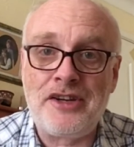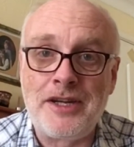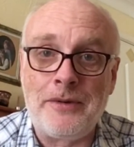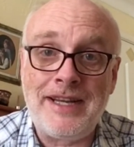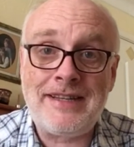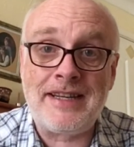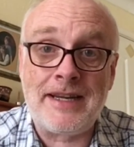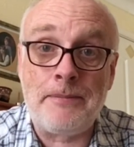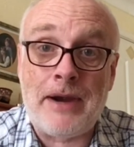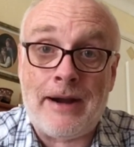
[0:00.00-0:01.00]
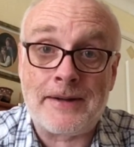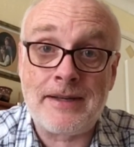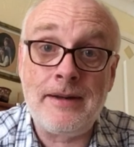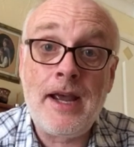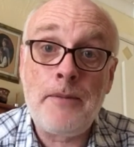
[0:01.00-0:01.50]
a listening
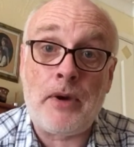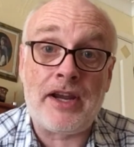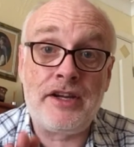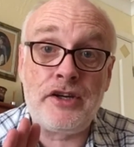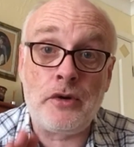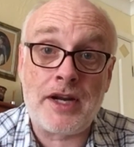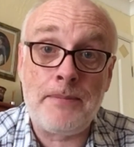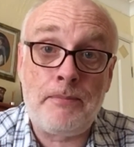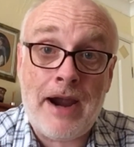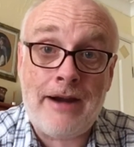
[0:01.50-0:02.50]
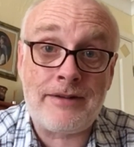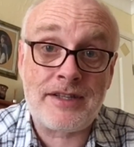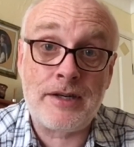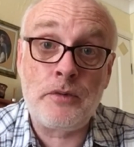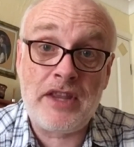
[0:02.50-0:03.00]
comparison, but I could do a
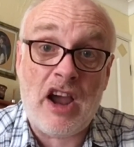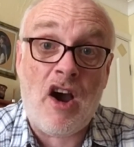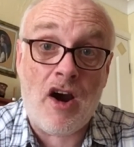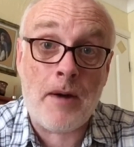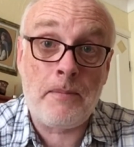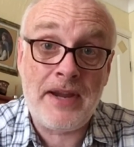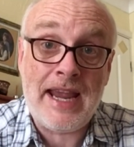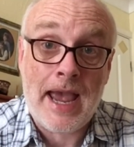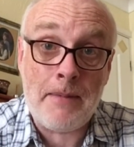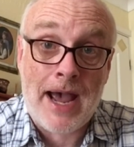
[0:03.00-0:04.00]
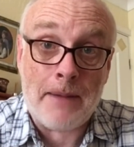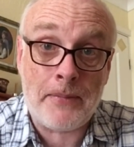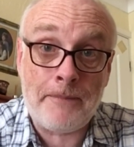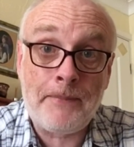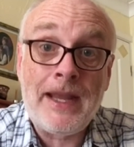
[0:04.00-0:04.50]
comparison with the RPM app,
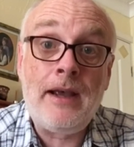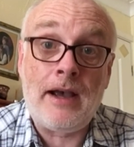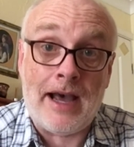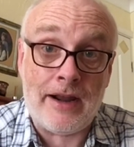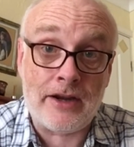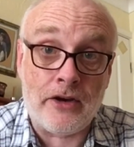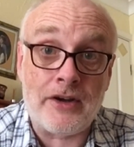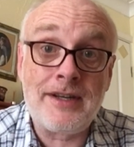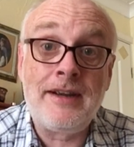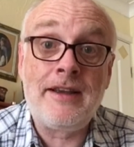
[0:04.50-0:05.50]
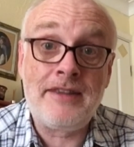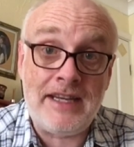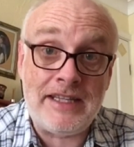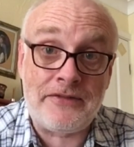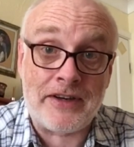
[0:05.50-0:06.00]
and I got
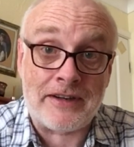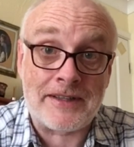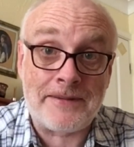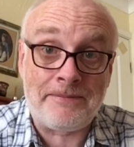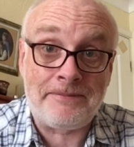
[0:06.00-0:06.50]
these figures.